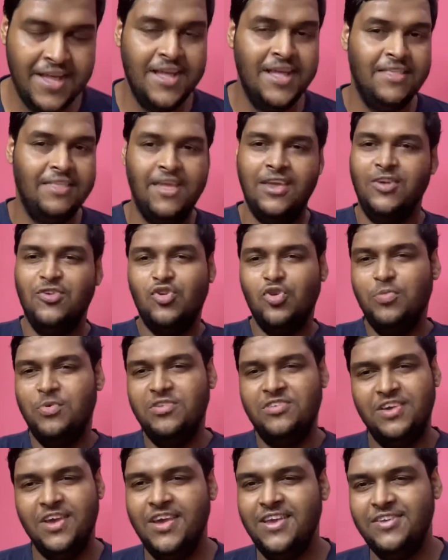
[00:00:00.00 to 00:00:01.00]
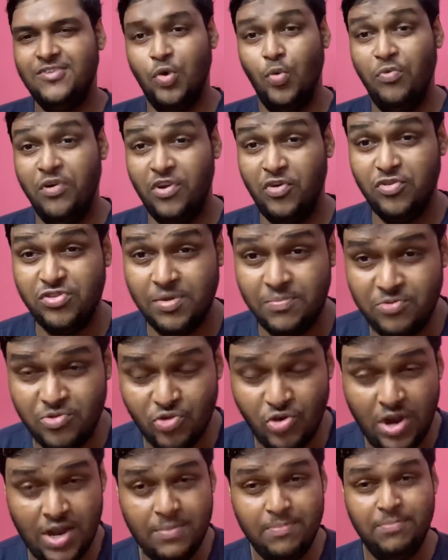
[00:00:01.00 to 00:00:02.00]
Thank you so much, guys. Don't forget to
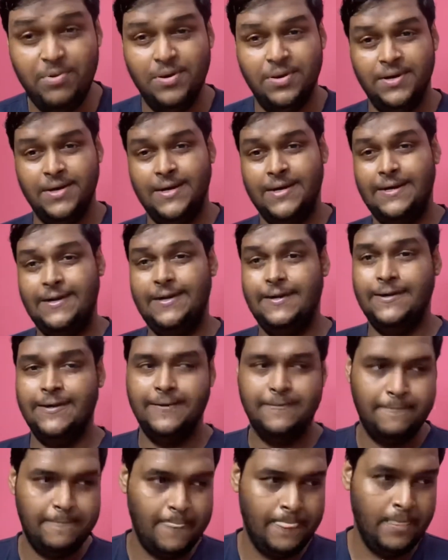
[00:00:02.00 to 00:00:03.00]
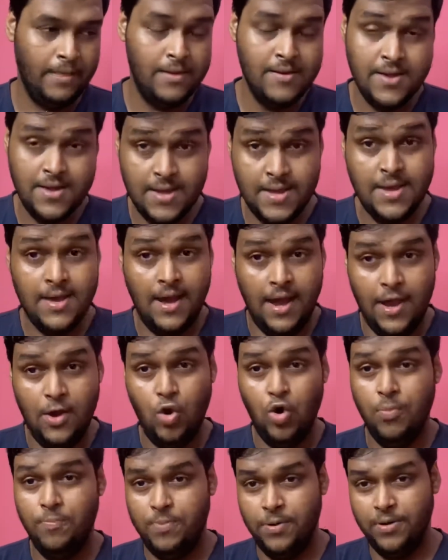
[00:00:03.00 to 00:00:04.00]
subscribe, and I
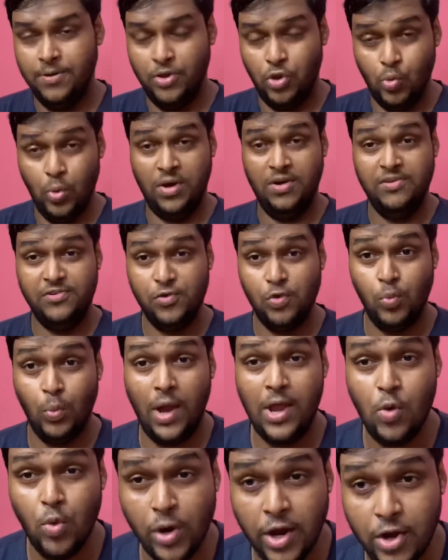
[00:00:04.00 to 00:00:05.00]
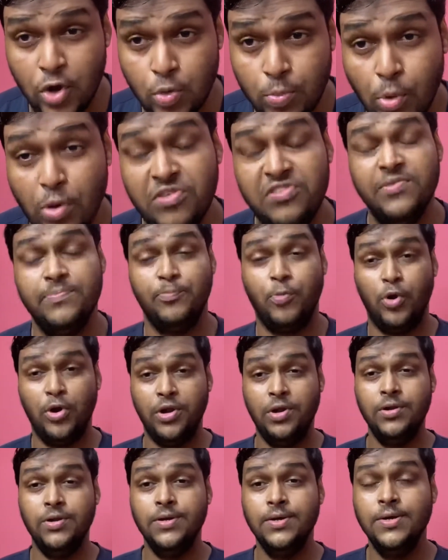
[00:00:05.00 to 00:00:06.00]
hope you understood why OK to board is
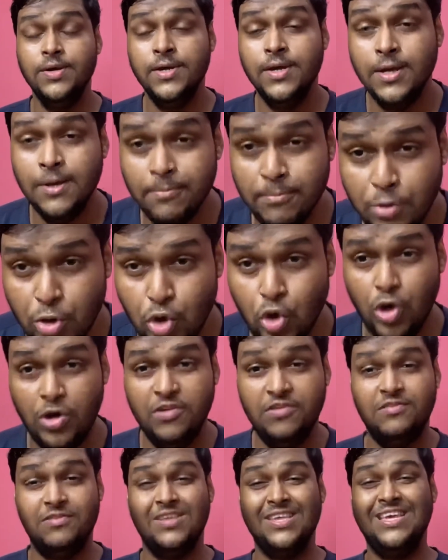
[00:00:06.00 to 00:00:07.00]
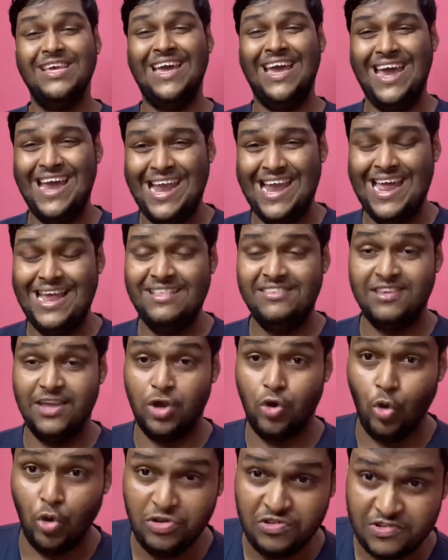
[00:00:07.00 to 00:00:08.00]
important, because airlines are
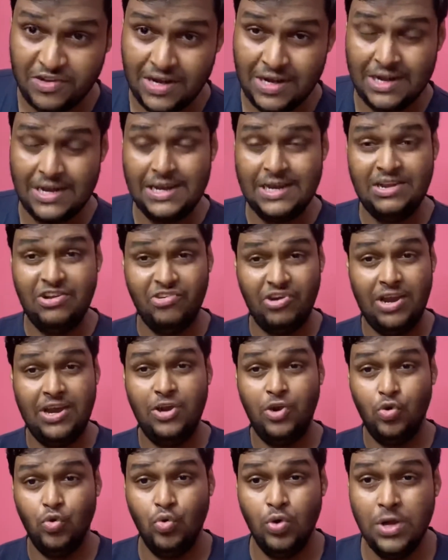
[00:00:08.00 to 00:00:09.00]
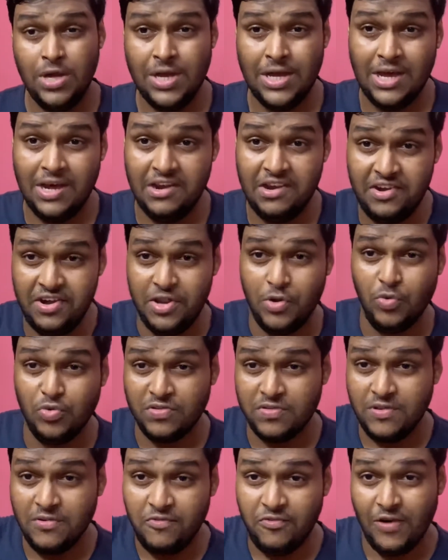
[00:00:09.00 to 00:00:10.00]
constantly trying to reduce
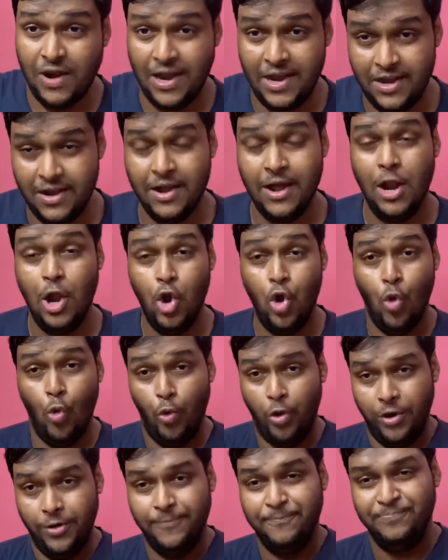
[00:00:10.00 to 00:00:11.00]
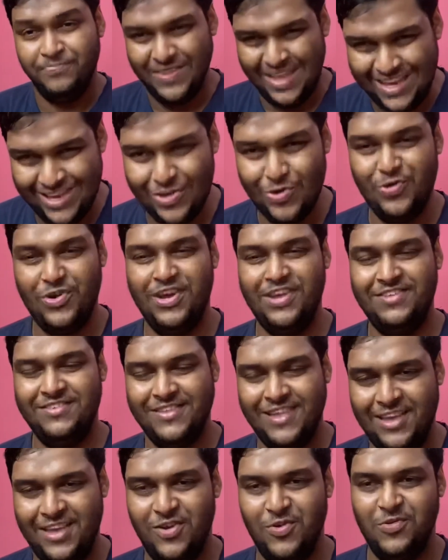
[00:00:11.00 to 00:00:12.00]
the flight load. Thank you, guys.
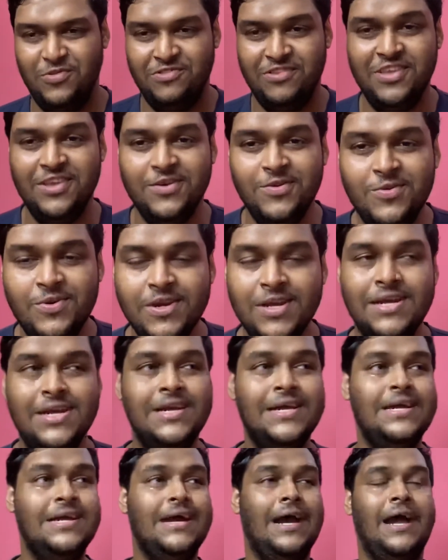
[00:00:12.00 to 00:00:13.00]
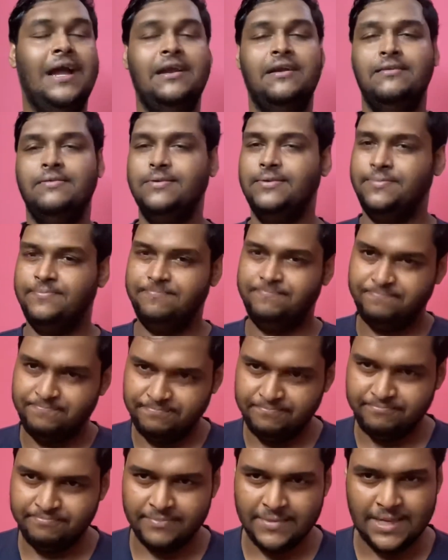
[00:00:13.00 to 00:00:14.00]
Thank you. See you, and
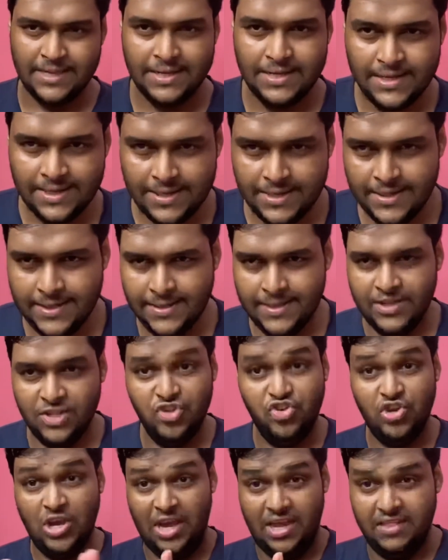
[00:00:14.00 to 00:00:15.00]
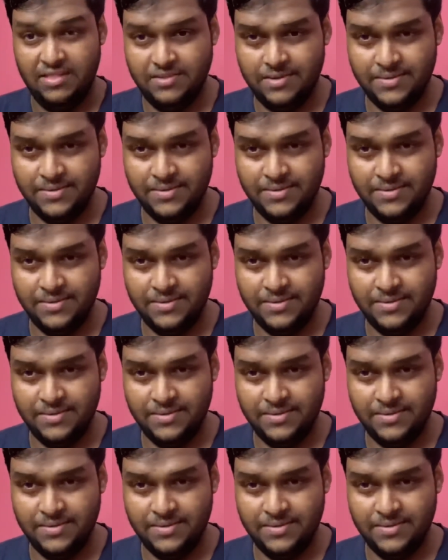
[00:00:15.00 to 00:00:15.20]
Jai Hind.